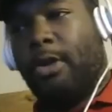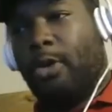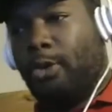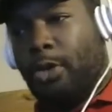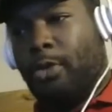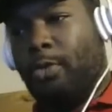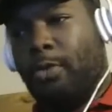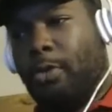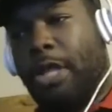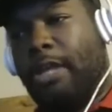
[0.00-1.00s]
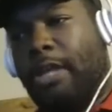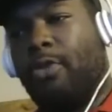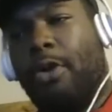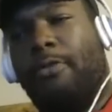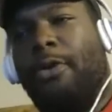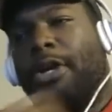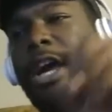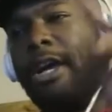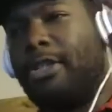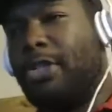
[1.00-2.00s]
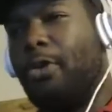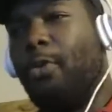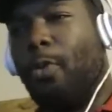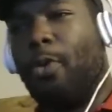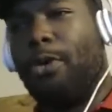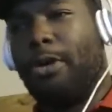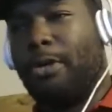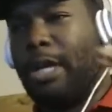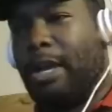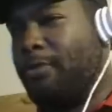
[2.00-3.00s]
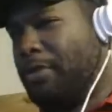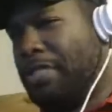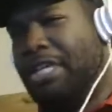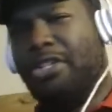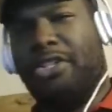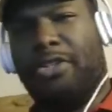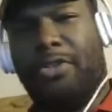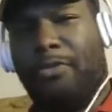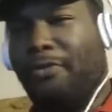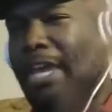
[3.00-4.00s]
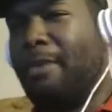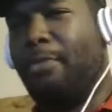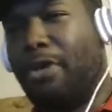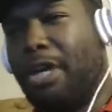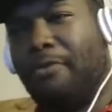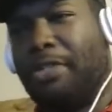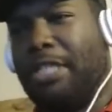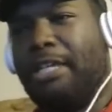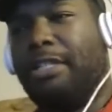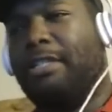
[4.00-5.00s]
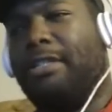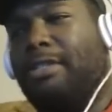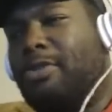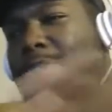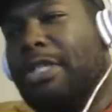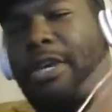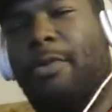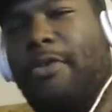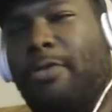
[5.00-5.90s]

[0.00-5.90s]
to, for a console war conversation or fanboy conversations, you can say whatever you